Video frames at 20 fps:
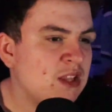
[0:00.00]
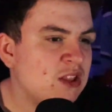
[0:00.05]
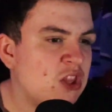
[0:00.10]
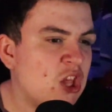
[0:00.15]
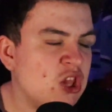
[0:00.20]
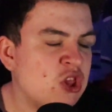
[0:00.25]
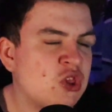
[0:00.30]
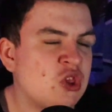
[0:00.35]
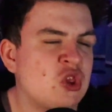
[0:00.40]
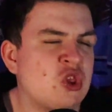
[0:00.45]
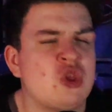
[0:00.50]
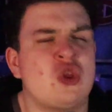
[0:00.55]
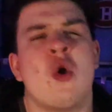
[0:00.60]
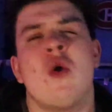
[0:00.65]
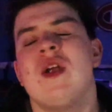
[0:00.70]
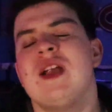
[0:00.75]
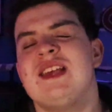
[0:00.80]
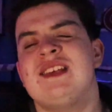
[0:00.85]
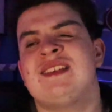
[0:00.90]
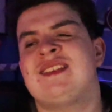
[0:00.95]
the
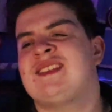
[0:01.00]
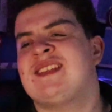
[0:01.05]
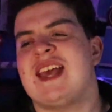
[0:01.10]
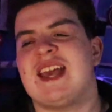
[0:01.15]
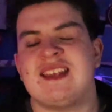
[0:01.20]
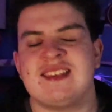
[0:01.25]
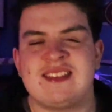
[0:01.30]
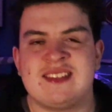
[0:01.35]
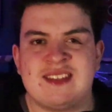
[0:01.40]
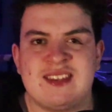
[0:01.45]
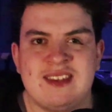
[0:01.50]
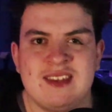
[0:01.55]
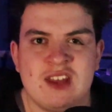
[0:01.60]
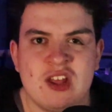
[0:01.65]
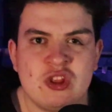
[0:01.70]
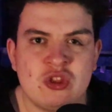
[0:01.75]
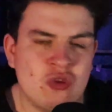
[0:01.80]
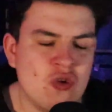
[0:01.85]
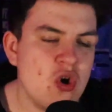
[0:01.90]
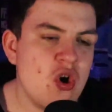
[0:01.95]
36th.
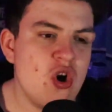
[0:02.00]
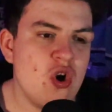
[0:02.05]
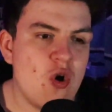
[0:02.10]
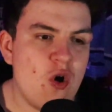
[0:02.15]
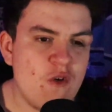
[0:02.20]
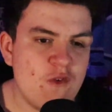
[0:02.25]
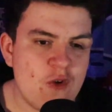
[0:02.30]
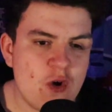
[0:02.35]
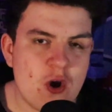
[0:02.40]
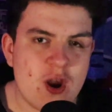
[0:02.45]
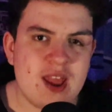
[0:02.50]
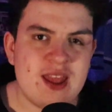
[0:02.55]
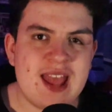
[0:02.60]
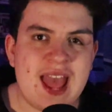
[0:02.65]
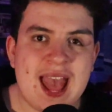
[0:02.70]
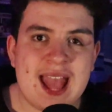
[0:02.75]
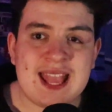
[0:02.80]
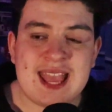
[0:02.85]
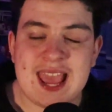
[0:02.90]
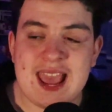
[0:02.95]
Turnover in
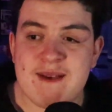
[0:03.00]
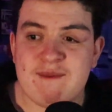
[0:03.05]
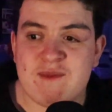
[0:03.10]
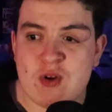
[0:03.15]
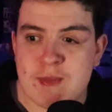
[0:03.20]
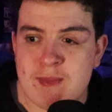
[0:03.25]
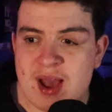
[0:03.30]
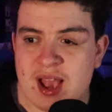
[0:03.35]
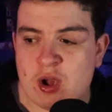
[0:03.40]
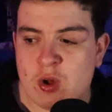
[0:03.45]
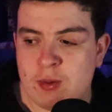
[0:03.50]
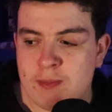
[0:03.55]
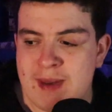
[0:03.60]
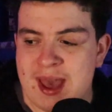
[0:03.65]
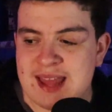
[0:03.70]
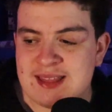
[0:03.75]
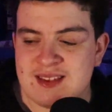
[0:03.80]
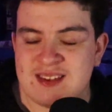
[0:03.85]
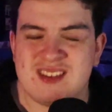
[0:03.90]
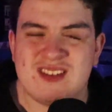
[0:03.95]
that game for Michael
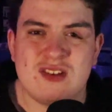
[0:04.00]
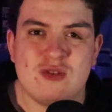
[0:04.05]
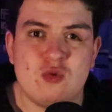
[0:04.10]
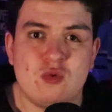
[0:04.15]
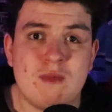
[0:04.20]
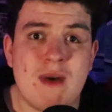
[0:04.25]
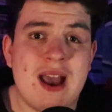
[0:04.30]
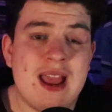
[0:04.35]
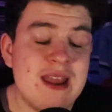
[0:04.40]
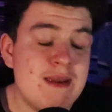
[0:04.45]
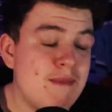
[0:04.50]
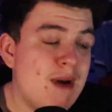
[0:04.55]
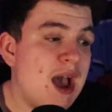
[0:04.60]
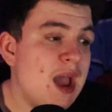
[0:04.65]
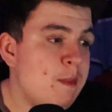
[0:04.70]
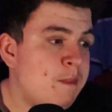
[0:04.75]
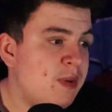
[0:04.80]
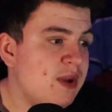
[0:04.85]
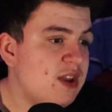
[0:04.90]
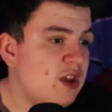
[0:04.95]
Matheson, who, in
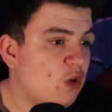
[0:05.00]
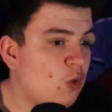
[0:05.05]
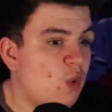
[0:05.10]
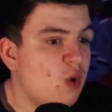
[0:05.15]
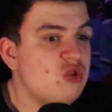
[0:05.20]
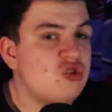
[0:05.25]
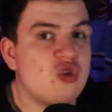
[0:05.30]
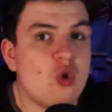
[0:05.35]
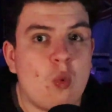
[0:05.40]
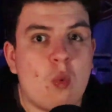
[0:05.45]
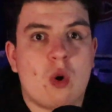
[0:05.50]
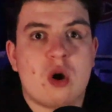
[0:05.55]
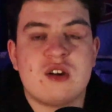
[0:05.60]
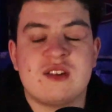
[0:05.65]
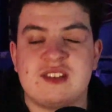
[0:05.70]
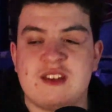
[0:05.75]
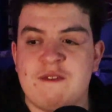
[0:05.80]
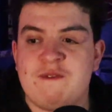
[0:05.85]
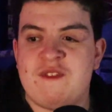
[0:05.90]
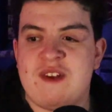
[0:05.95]
my opinion, was the
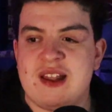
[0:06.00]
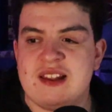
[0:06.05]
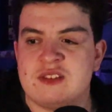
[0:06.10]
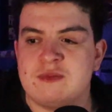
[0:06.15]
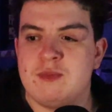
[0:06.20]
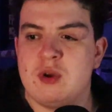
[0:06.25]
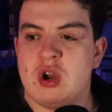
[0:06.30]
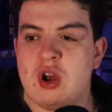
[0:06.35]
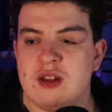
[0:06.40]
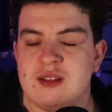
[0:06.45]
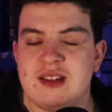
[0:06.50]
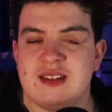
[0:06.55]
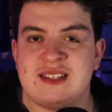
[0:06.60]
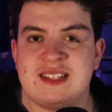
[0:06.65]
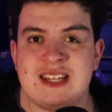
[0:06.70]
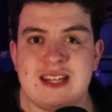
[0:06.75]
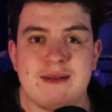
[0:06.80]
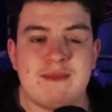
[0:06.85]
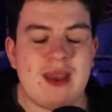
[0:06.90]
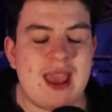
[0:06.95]
worst defenseman on the
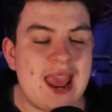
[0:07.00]
team.